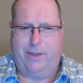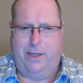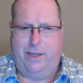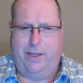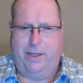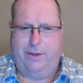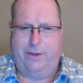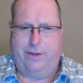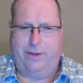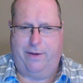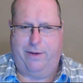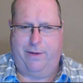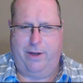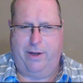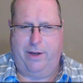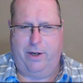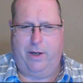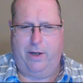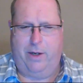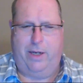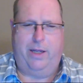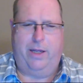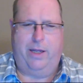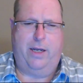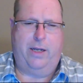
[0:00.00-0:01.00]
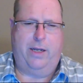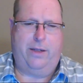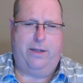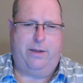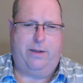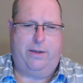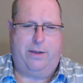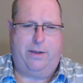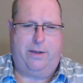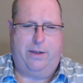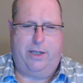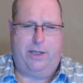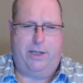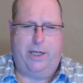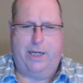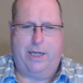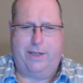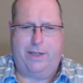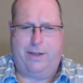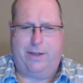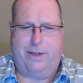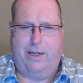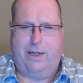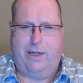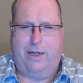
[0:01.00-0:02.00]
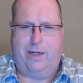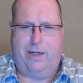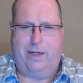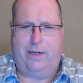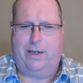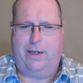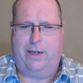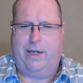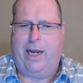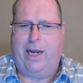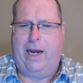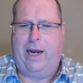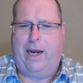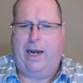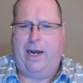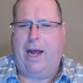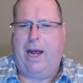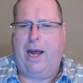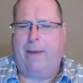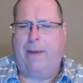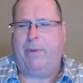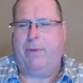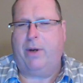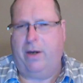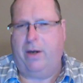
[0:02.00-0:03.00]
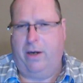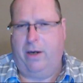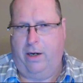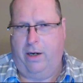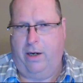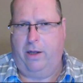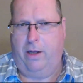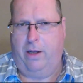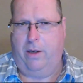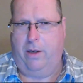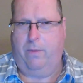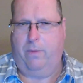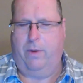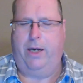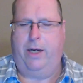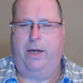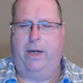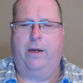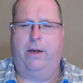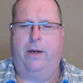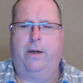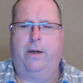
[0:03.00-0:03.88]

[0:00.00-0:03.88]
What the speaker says: it is a theory that suggests that it can't happen in another way.